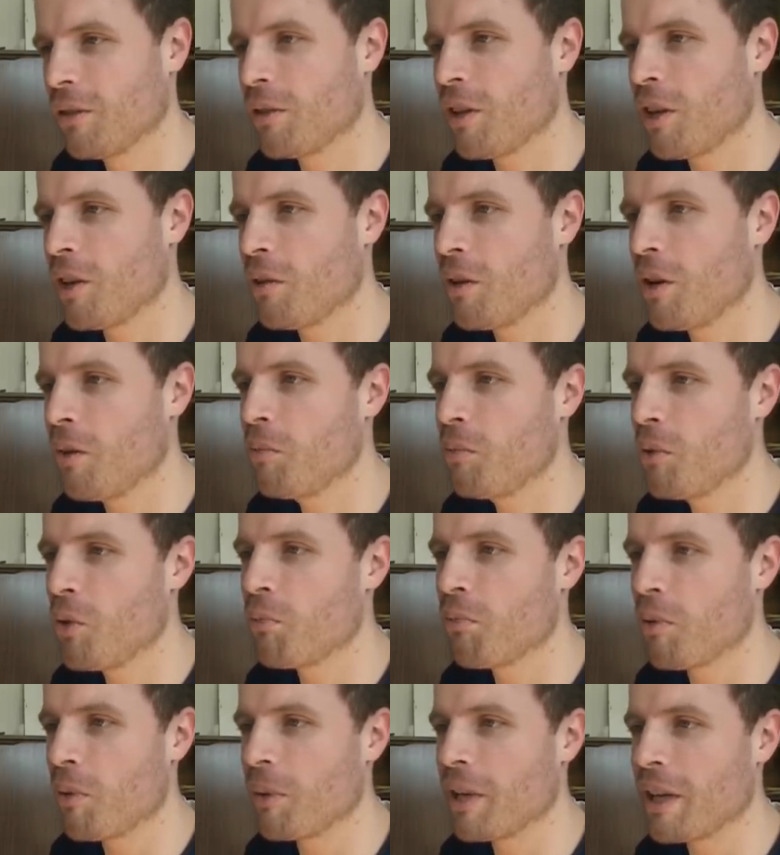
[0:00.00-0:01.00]
Although I'll
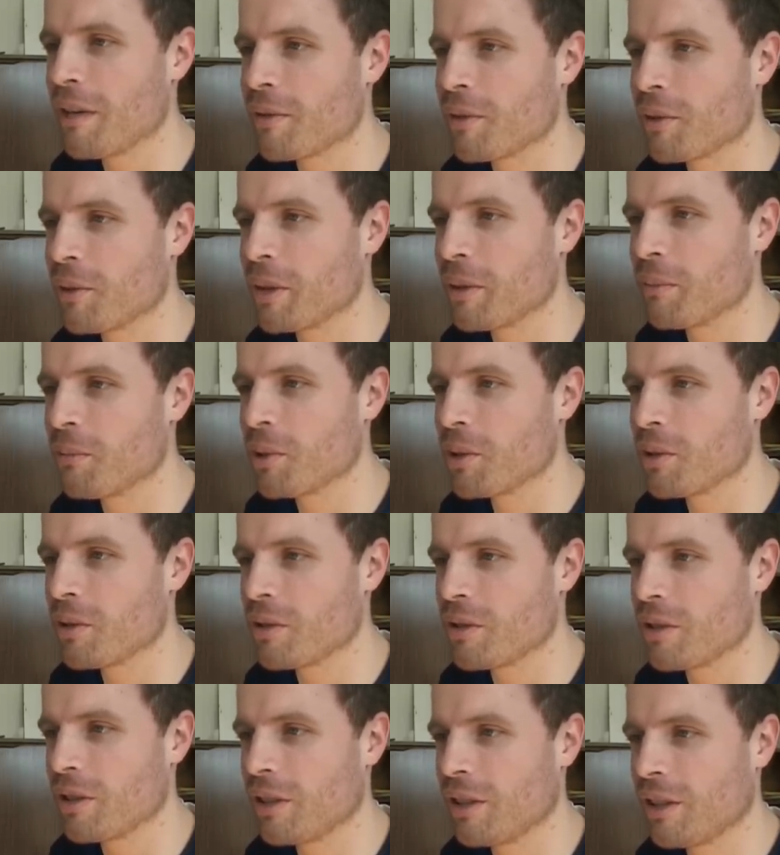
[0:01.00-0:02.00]
probably have a quick
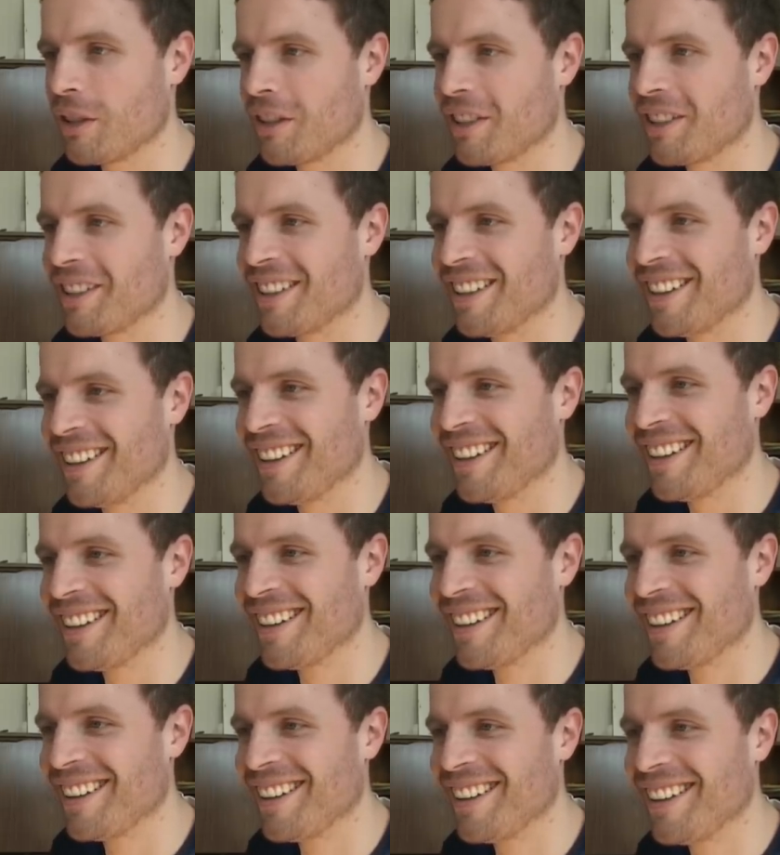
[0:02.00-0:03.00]
butcher's in a
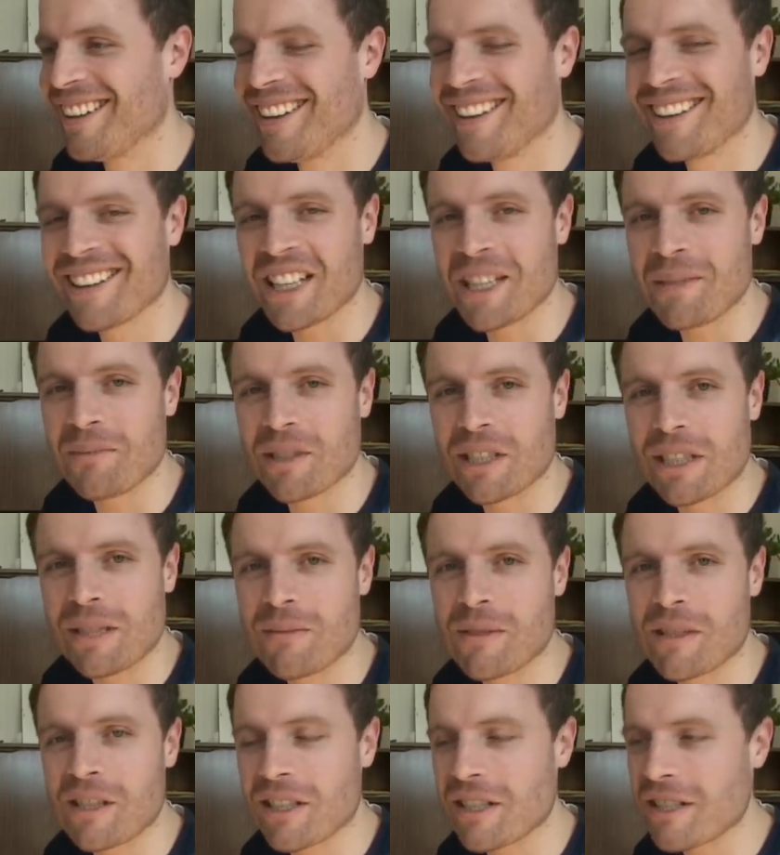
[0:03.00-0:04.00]

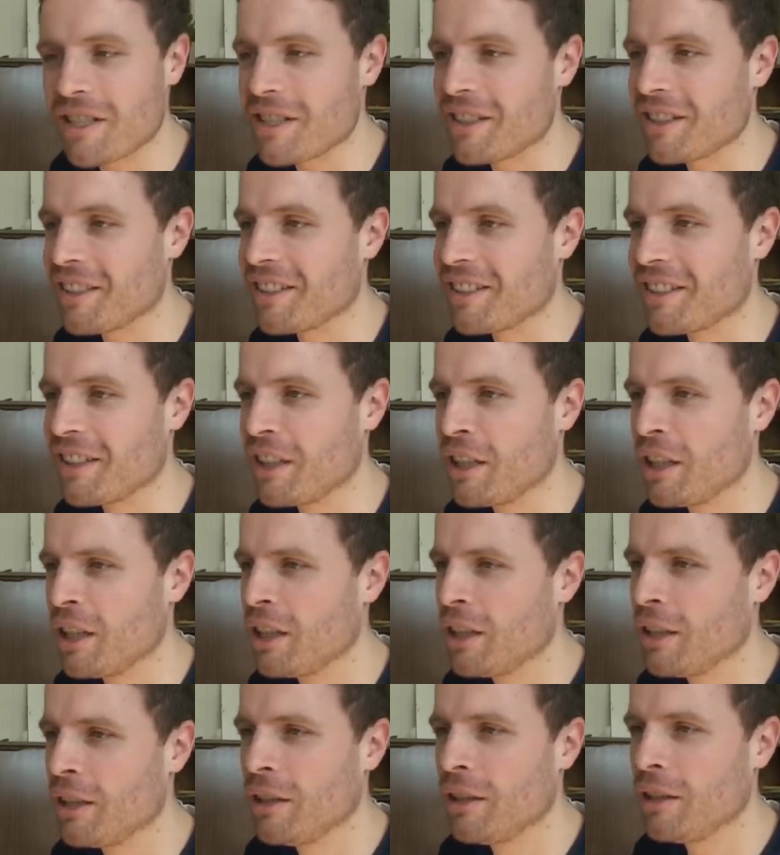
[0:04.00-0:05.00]
Gamestation.
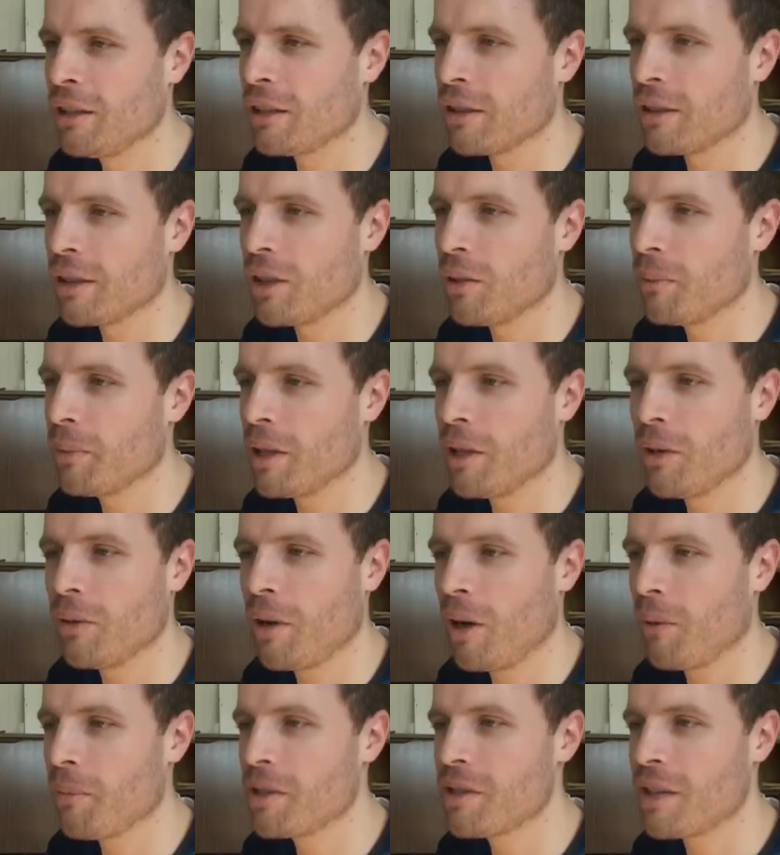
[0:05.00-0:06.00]

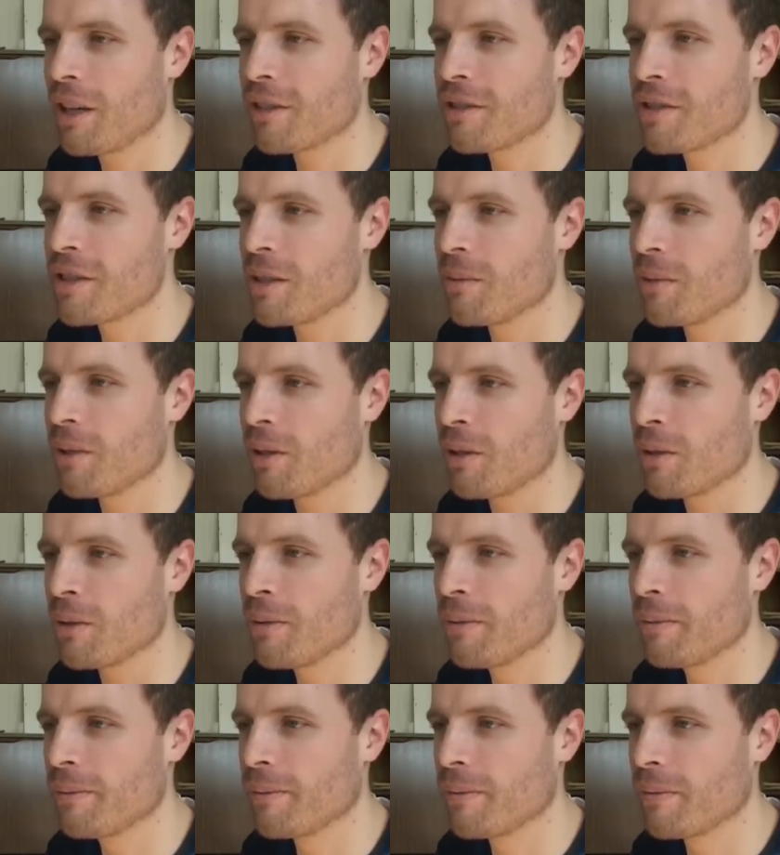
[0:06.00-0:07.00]
I'll be sad to see him
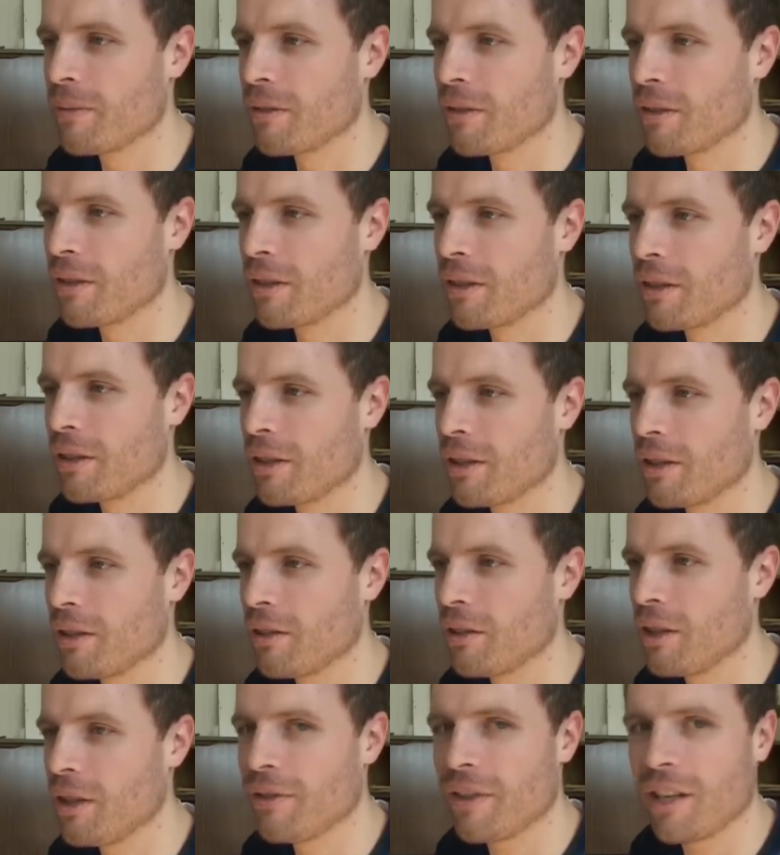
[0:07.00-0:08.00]
go.
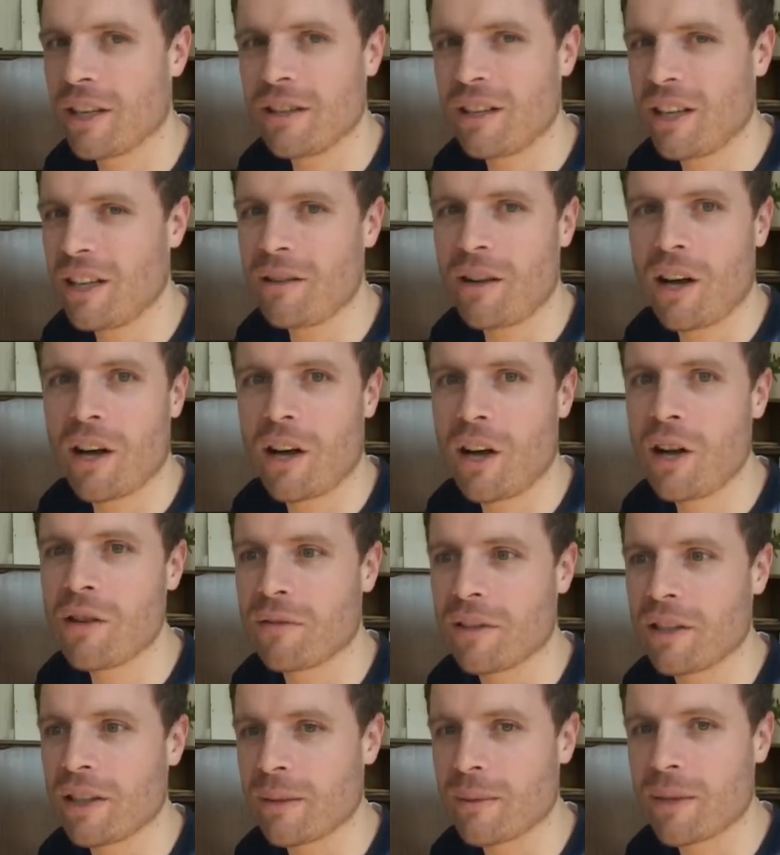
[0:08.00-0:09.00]
If they
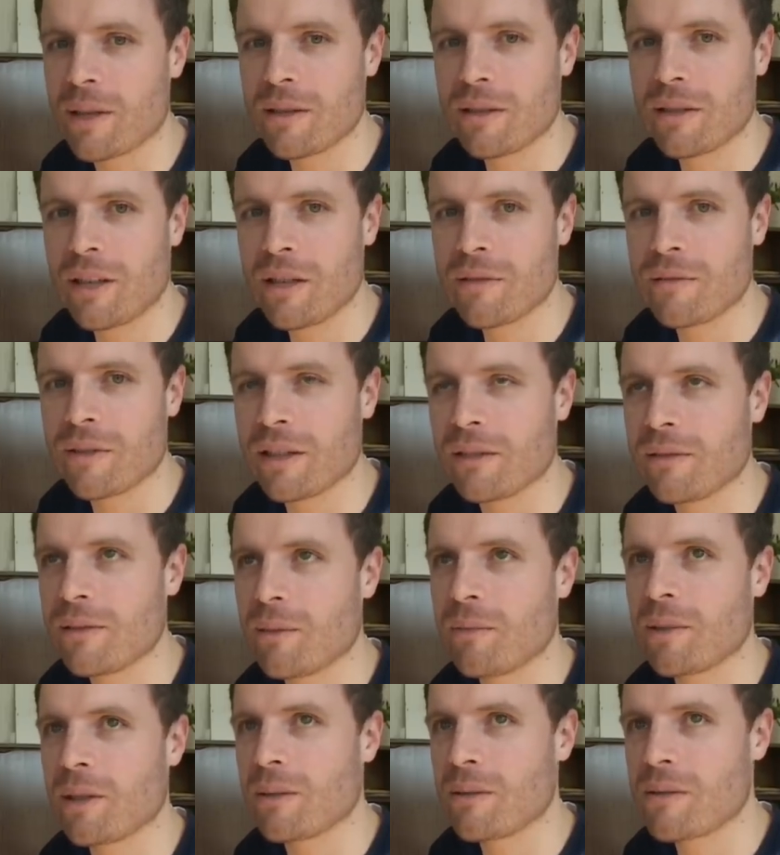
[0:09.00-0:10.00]
hopefully they won't. Hopefully
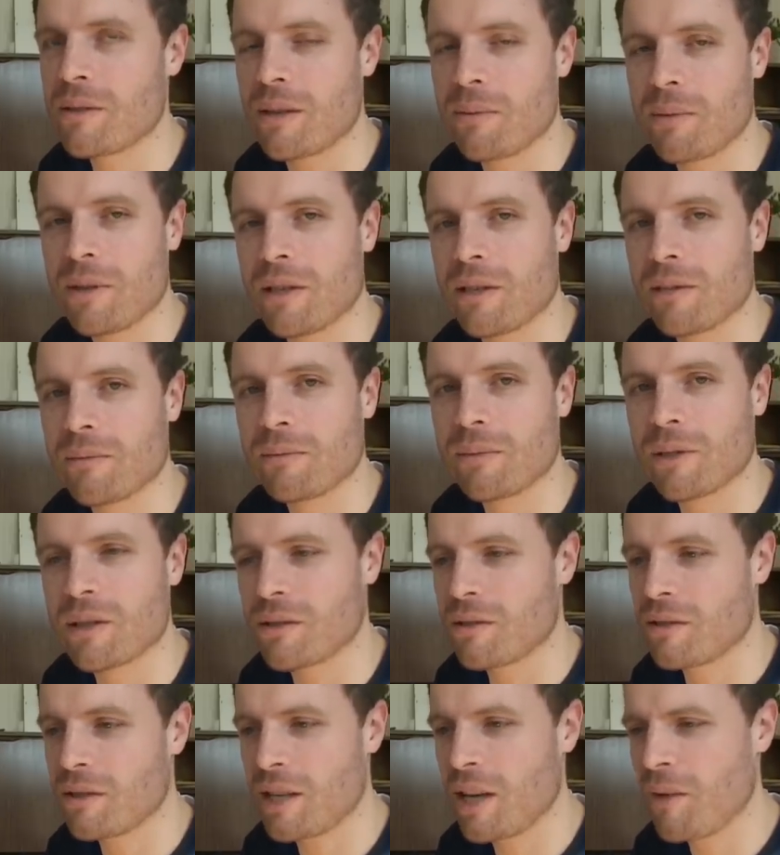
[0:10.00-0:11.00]
somebody will step in,
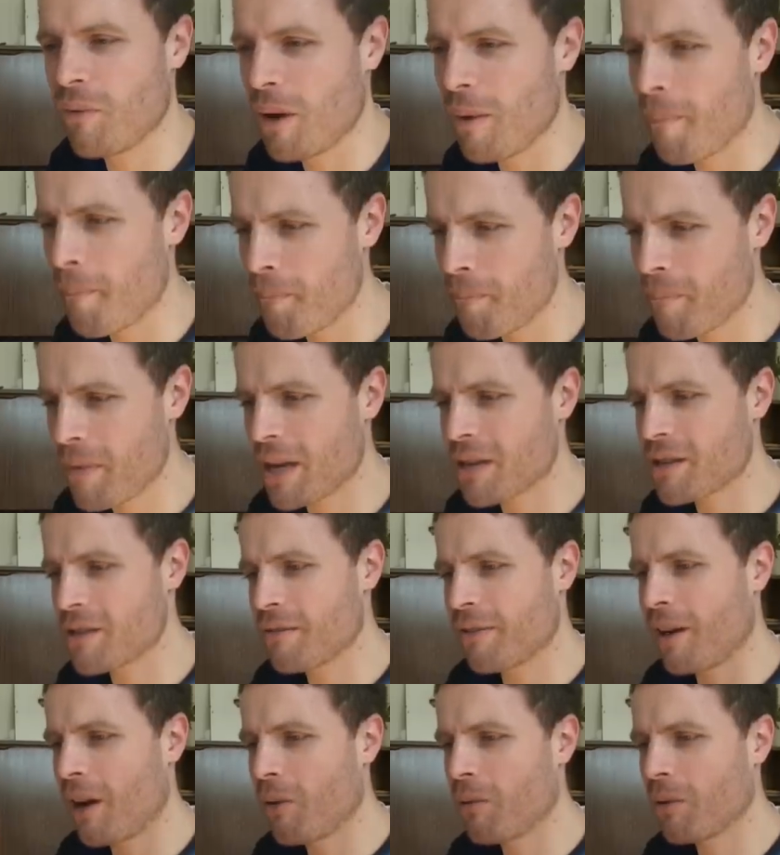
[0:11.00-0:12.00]
because there'll be a
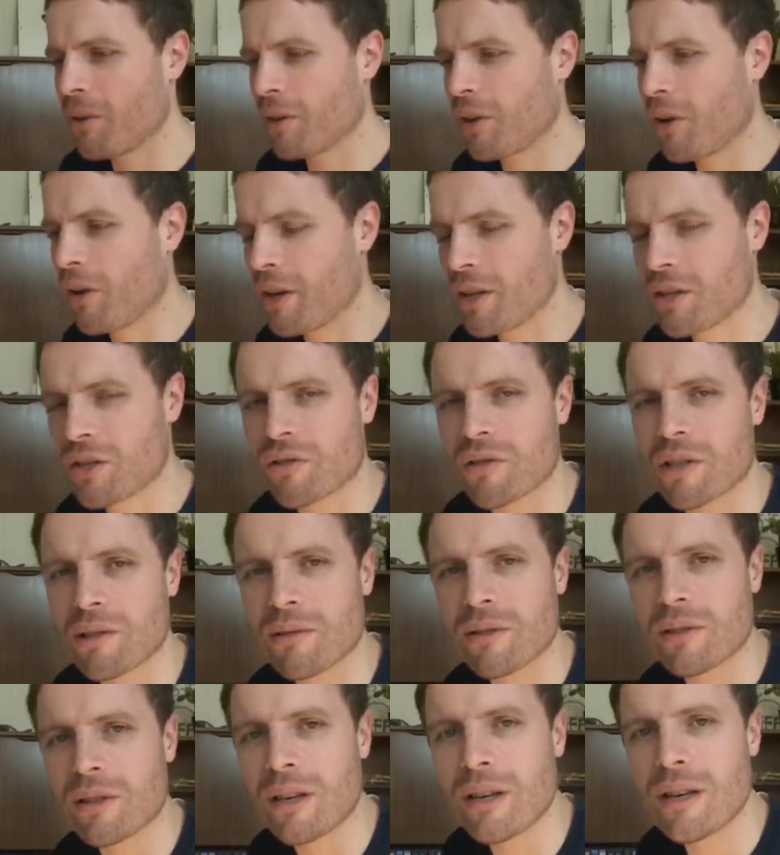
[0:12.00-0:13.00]
massive hole in the high
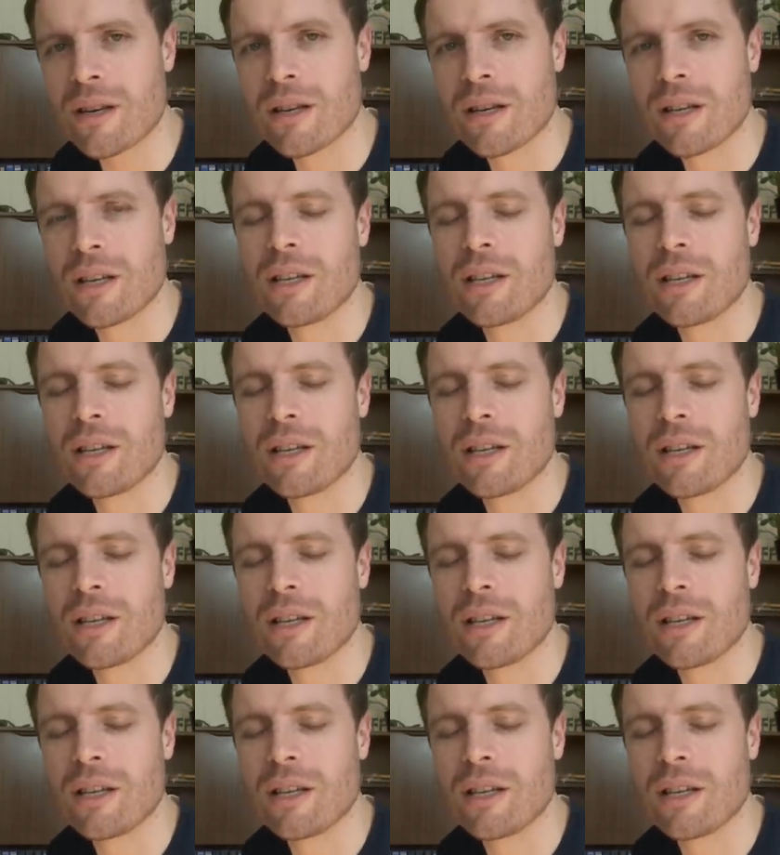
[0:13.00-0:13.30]
street, won't there?